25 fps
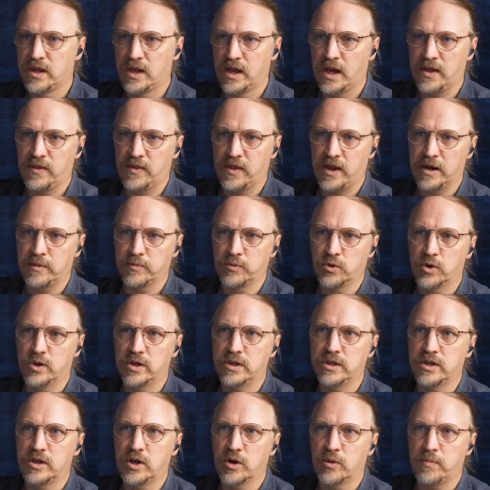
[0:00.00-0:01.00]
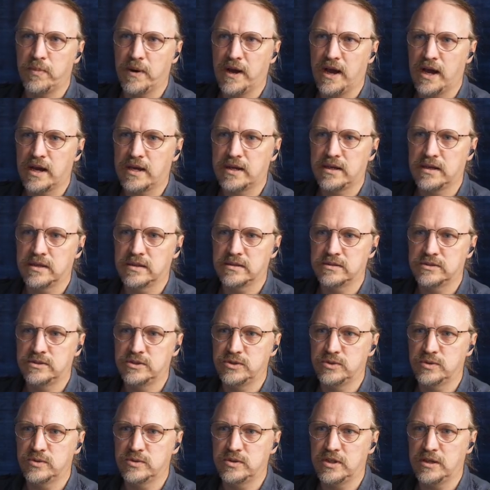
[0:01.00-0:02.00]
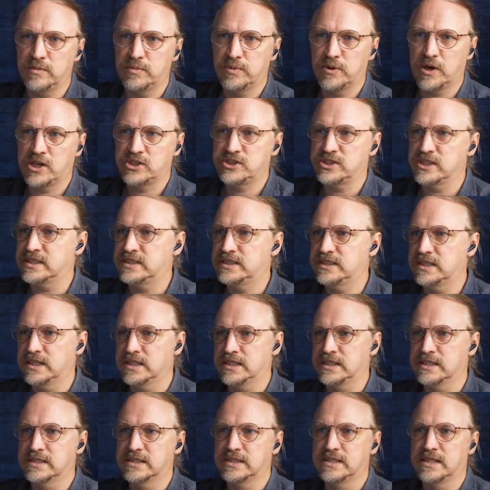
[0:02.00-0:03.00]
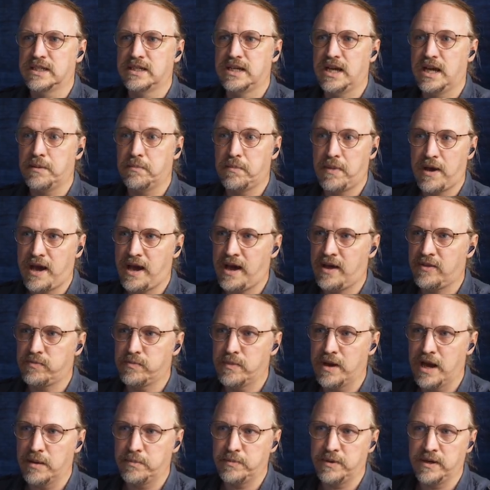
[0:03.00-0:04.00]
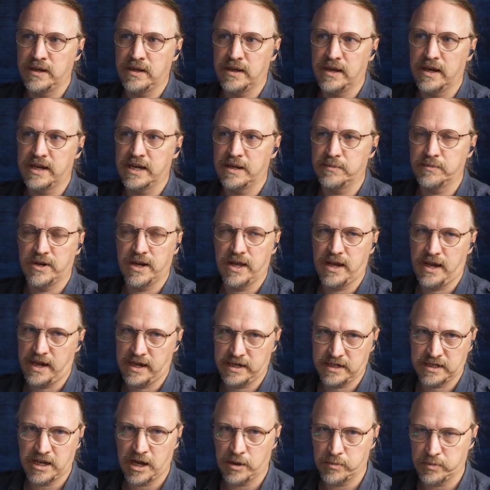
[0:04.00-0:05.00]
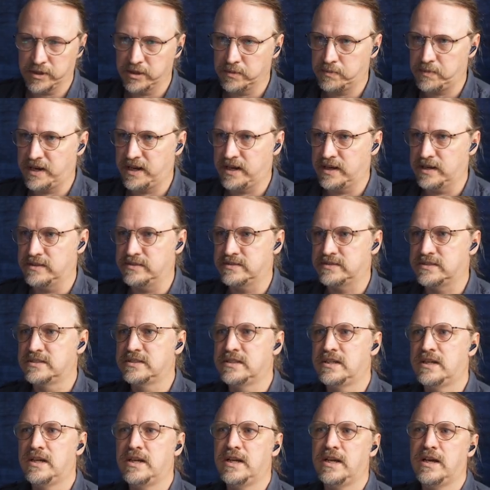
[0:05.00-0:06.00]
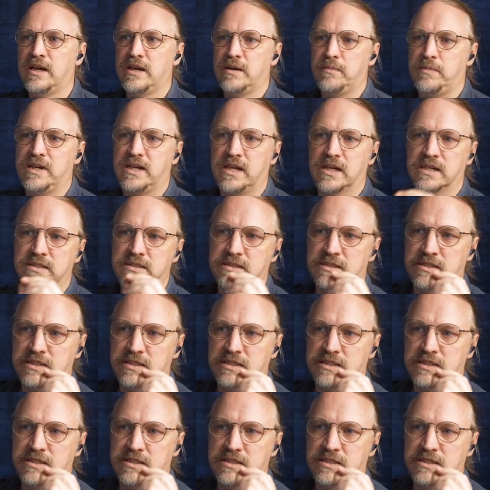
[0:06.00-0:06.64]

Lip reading: and then I'm going to go back into the project settings and path mapping, and I'm going to add a couple of paths because